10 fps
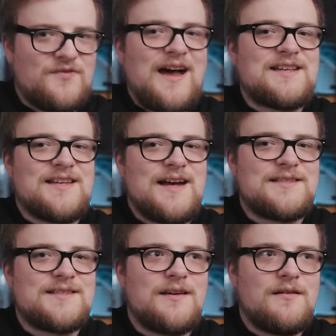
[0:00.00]
of
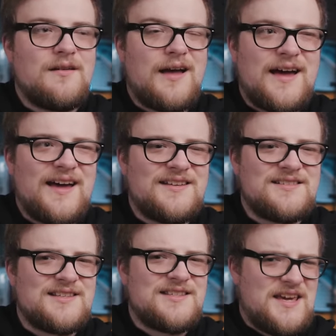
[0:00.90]
assets,
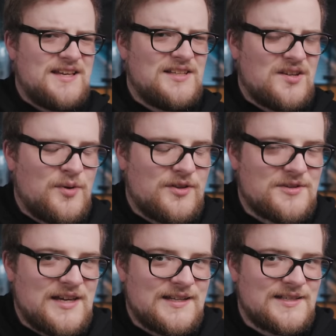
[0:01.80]
and it's easy to put
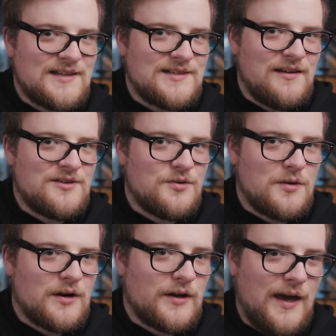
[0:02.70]
those assets into
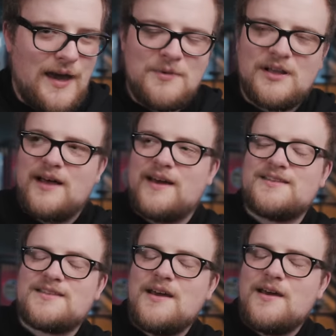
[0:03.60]
our game
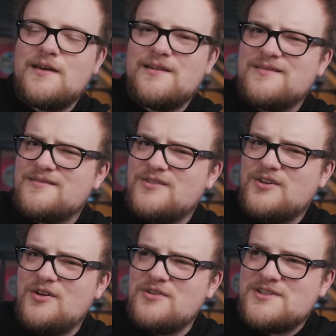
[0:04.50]
client,
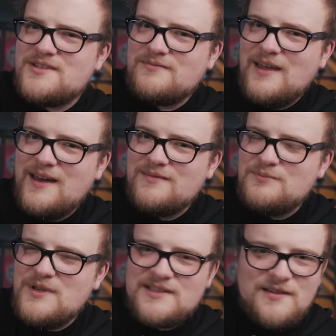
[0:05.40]
could that
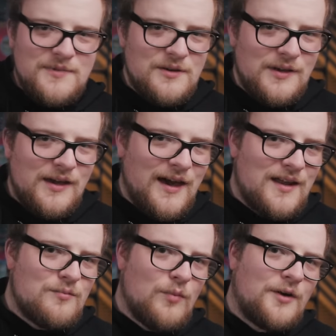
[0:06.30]
be something we could
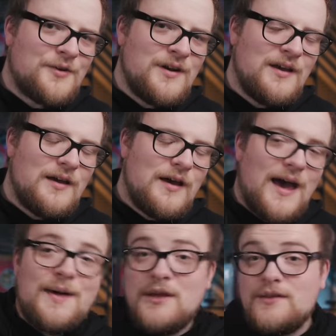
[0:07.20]
get in Modern?
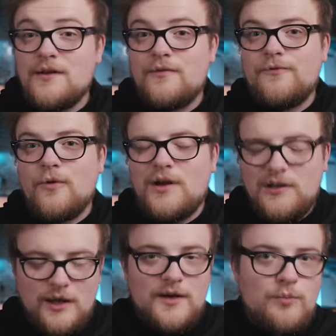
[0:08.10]
I mean, for a
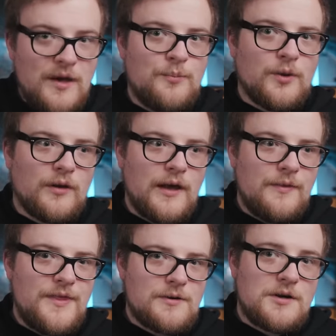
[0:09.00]
lot of people,
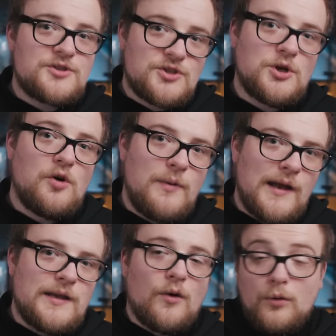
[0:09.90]
there are so
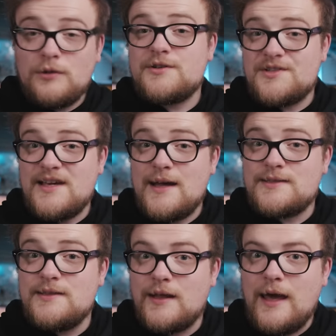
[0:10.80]
many older
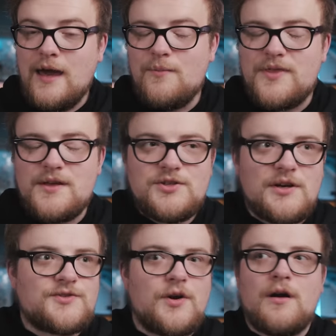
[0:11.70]
sets in the game that
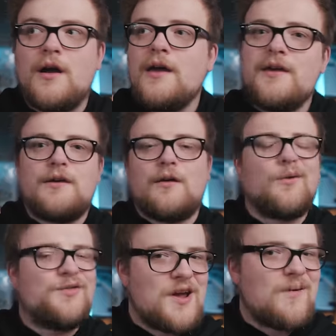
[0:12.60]
just are, you know,
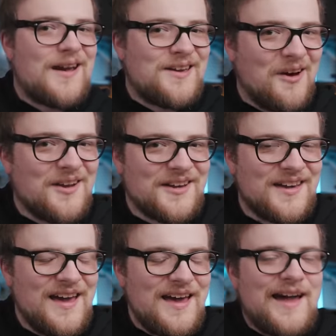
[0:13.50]
they're
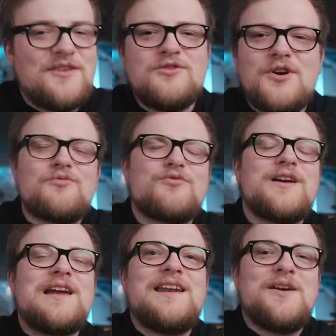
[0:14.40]
iconic. And you don't
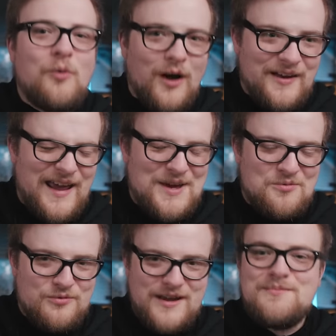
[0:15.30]
really want a
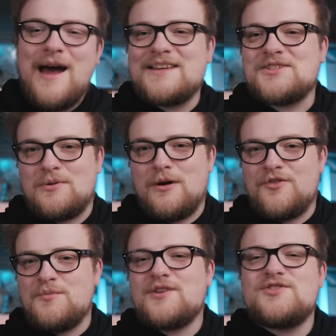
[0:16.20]
remaster of
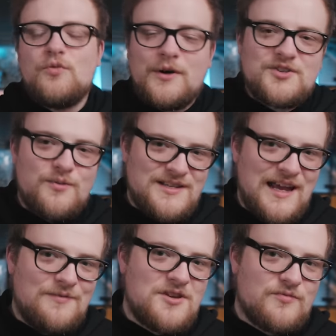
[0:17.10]
them because you want to
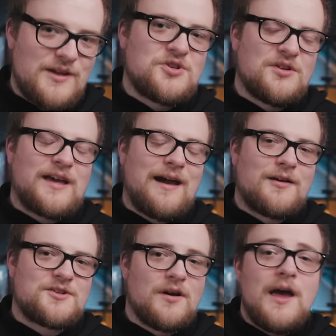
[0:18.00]
retain the original
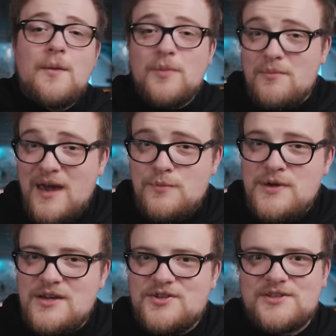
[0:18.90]
character, but maybe
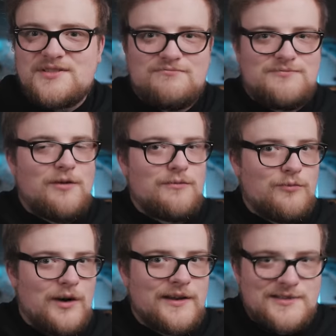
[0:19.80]
you just don't
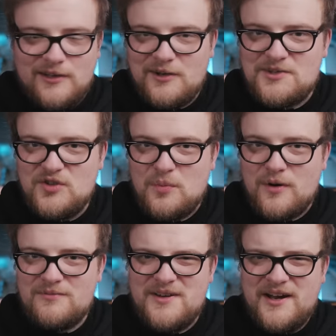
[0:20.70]
want it to look
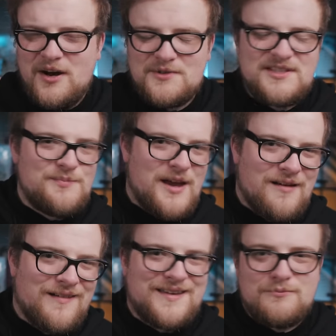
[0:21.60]
super, you know,
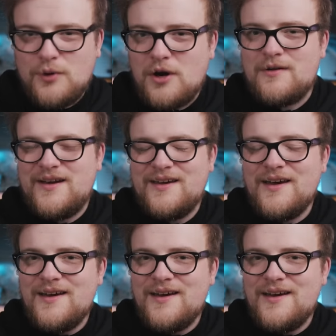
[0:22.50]
smeary and blurry.